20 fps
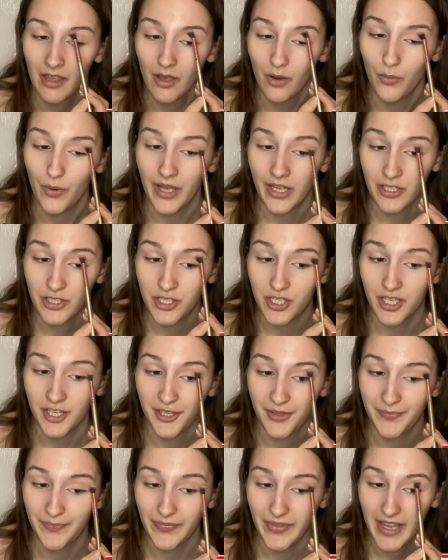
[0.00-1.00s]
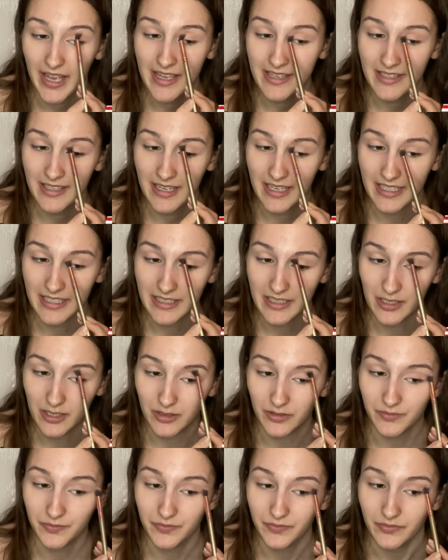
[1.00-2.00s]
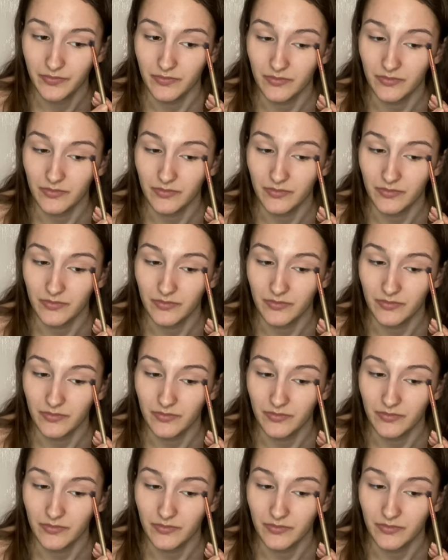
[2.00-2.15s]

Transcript: which isn't ideal.